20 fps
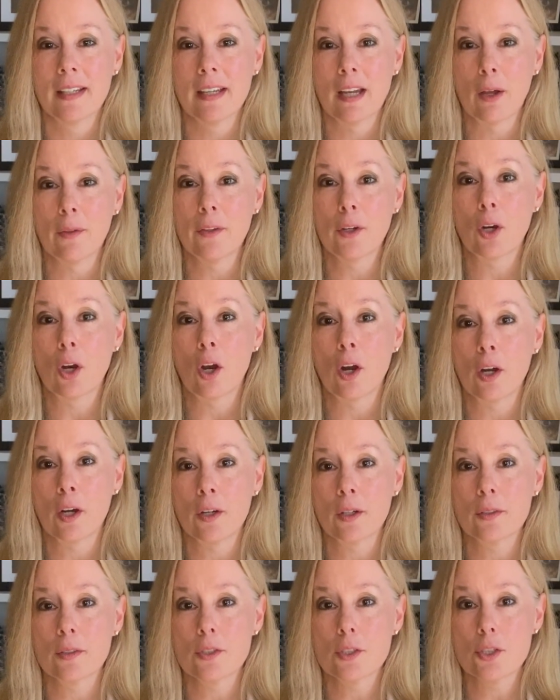Now, there
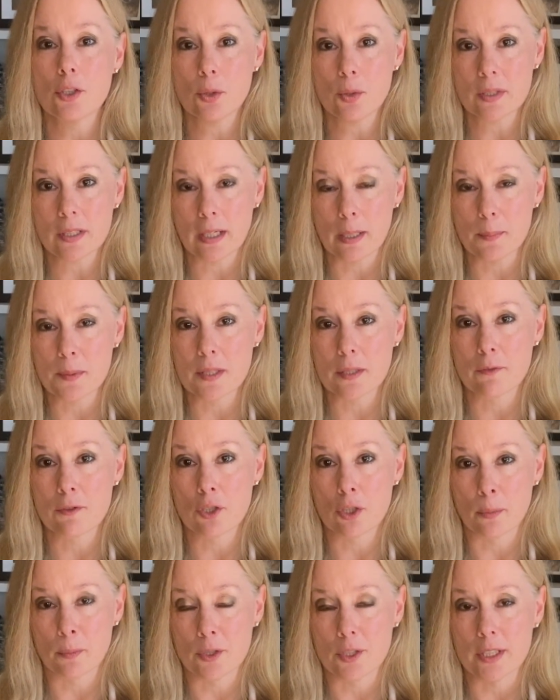are two types of
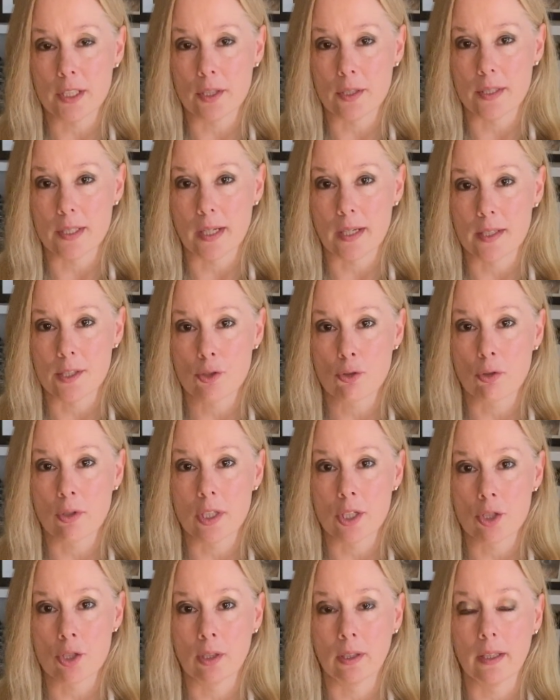Schirmer tear test
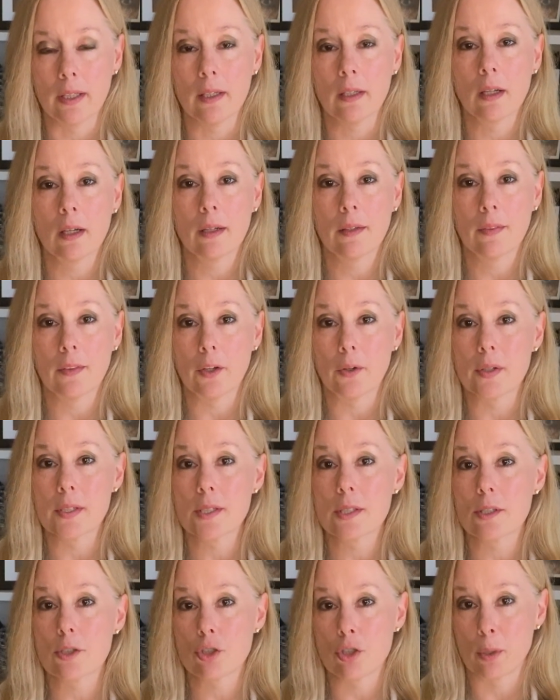traditionally. There
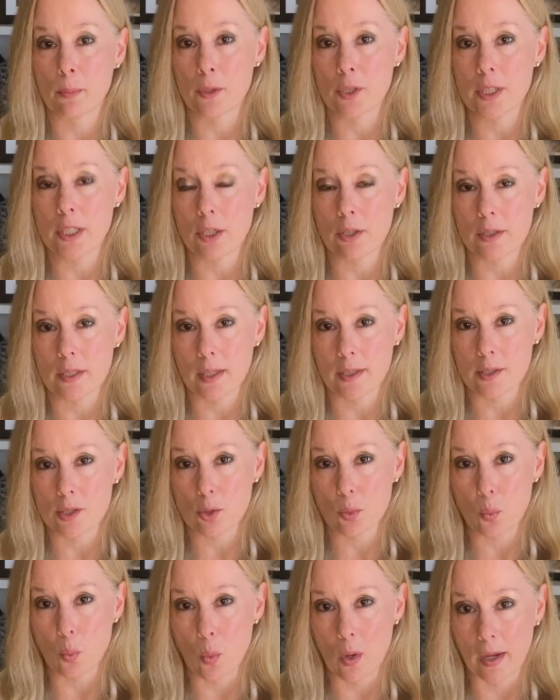is the Schirmer tear
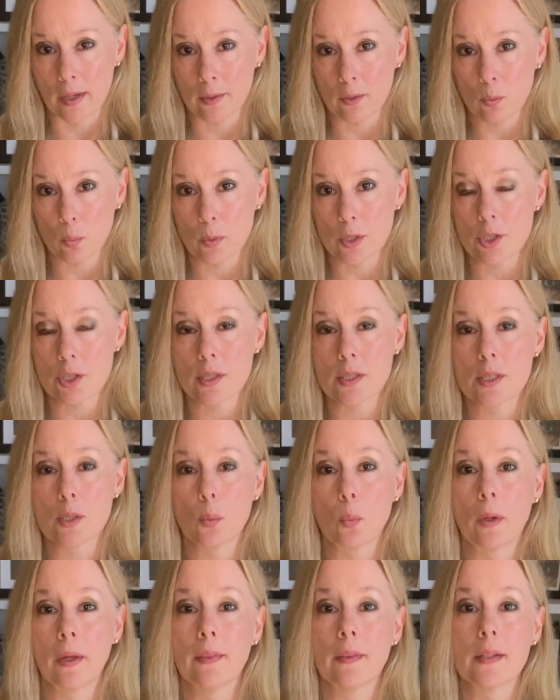test 1, which is
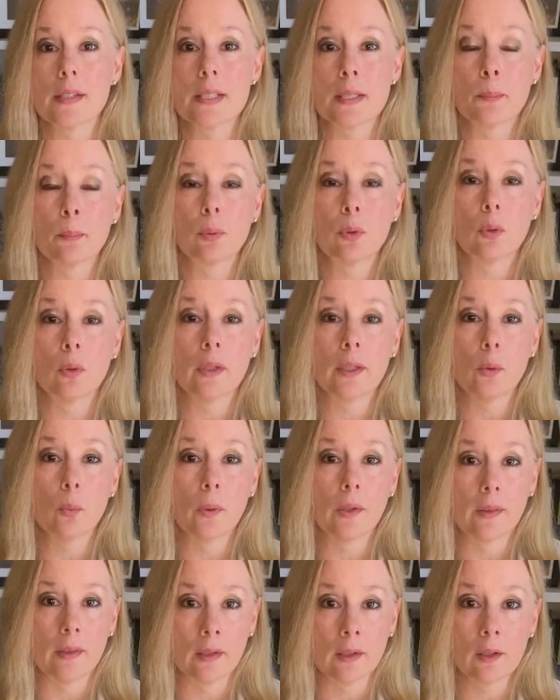the one that's employed
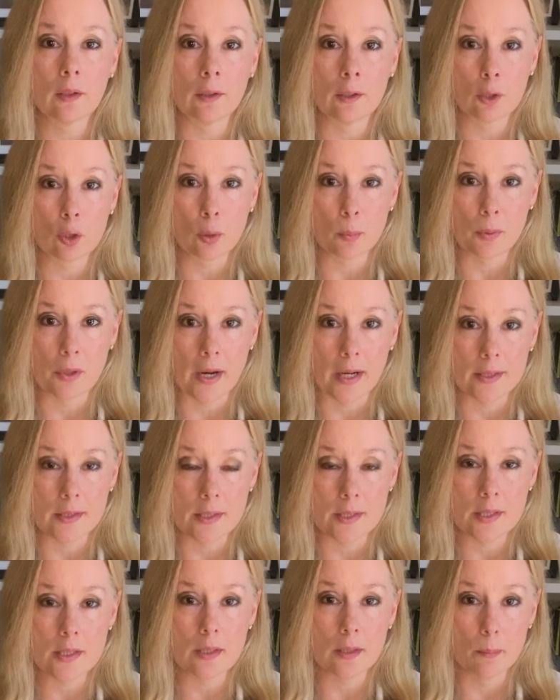within clinical
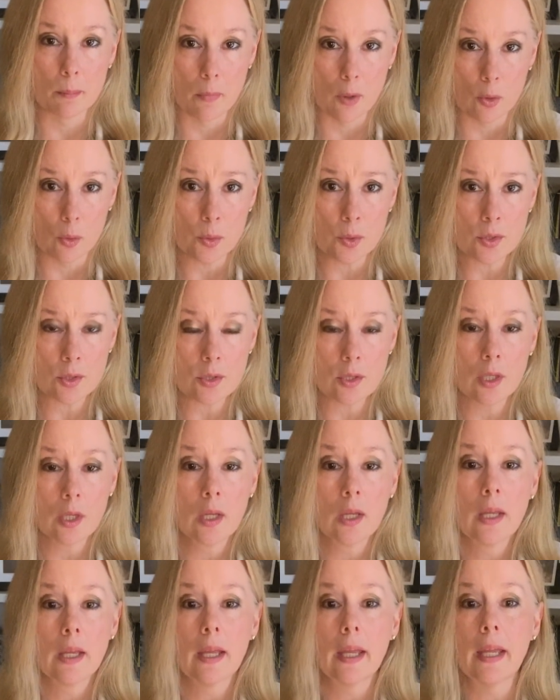practice the most,
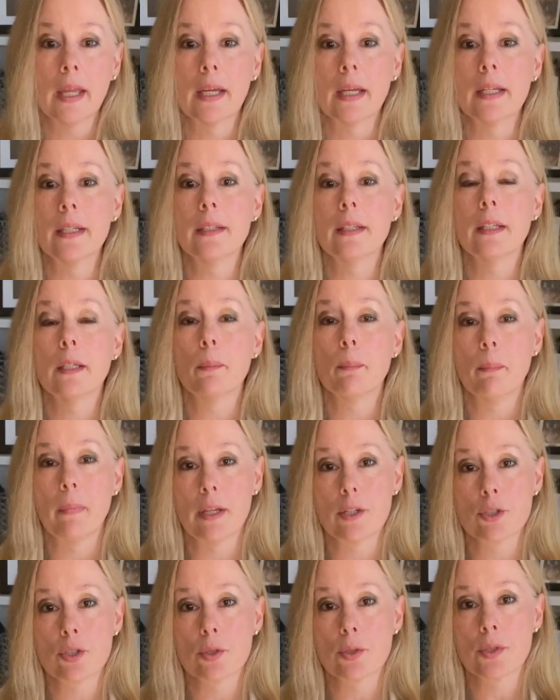and it
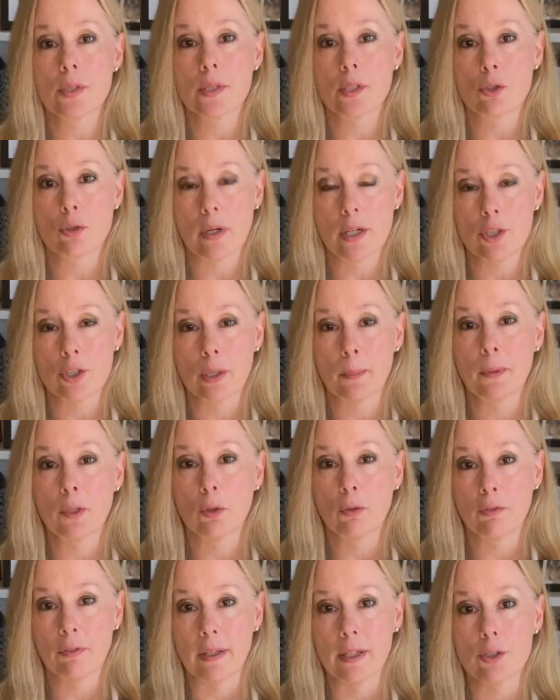measures the
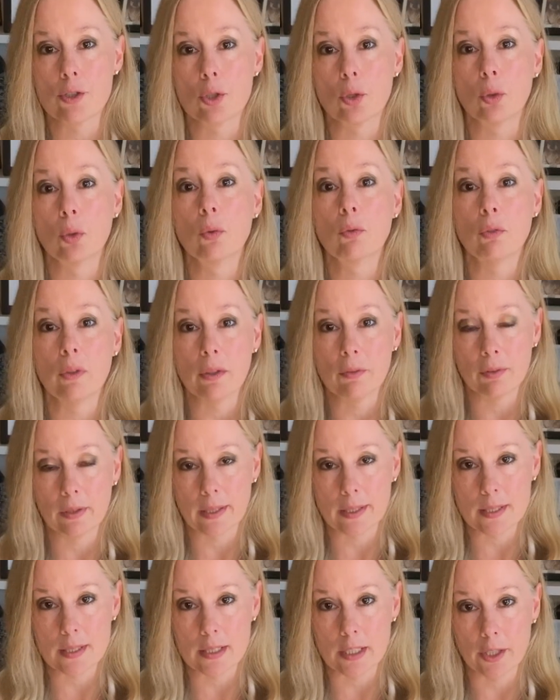trigeminal facial
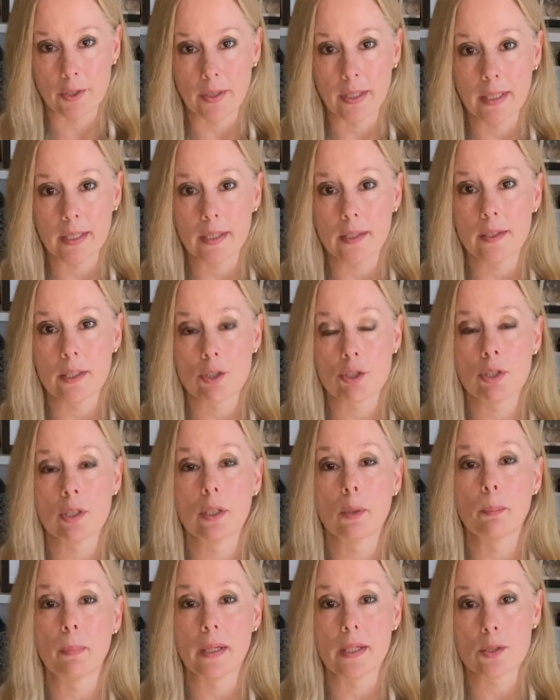reflex tearing in addition
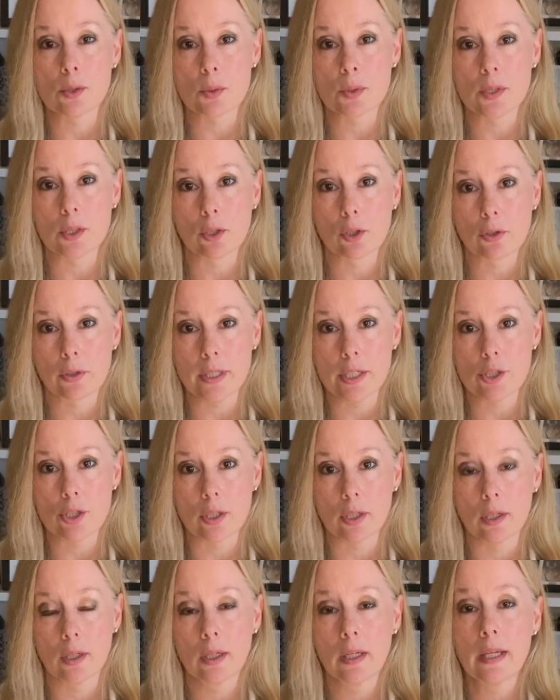to basal
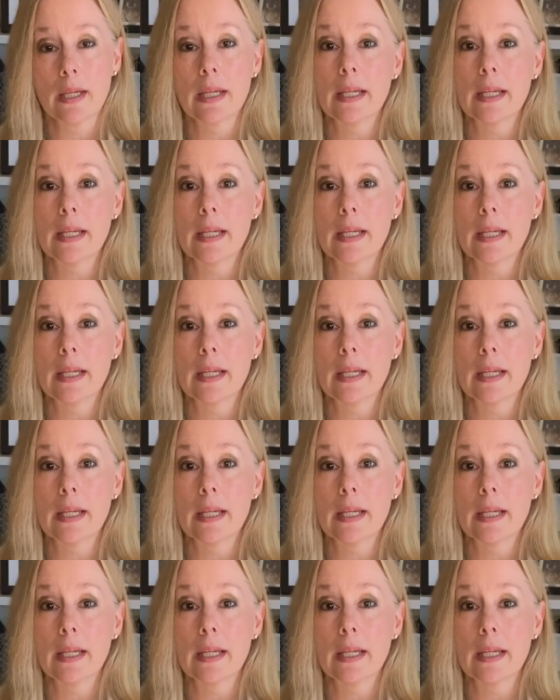secretion.